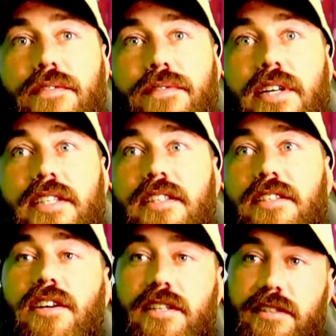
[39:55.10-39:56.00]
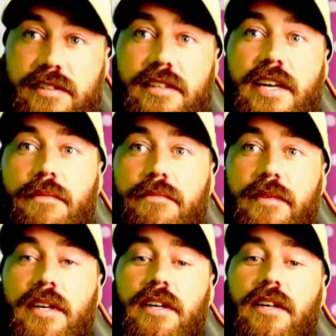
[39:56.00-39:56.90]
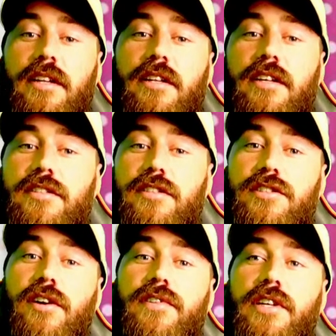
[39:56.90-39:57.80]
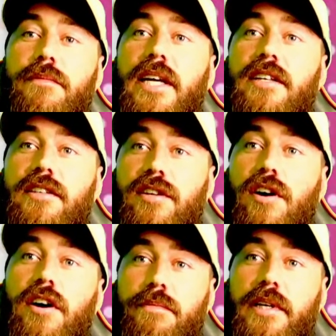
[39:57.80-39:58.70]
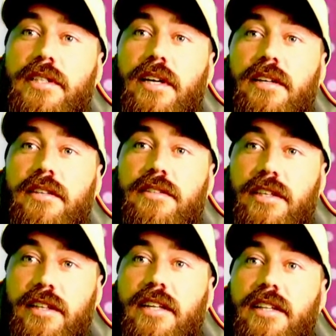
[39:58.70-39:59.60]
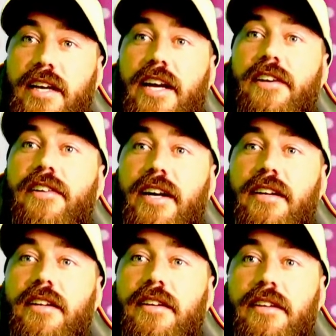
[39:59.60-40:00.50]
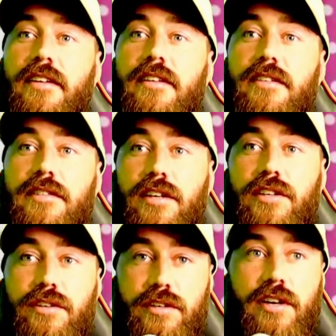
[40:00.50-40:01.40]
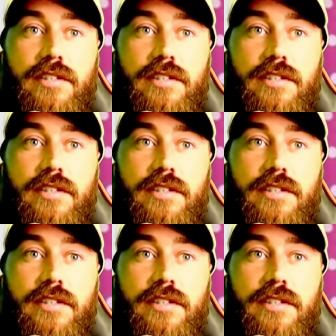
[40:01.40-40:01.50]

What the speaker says: For instance, I just kept the softer you make your tyre pressure, so you let the air out. So you guys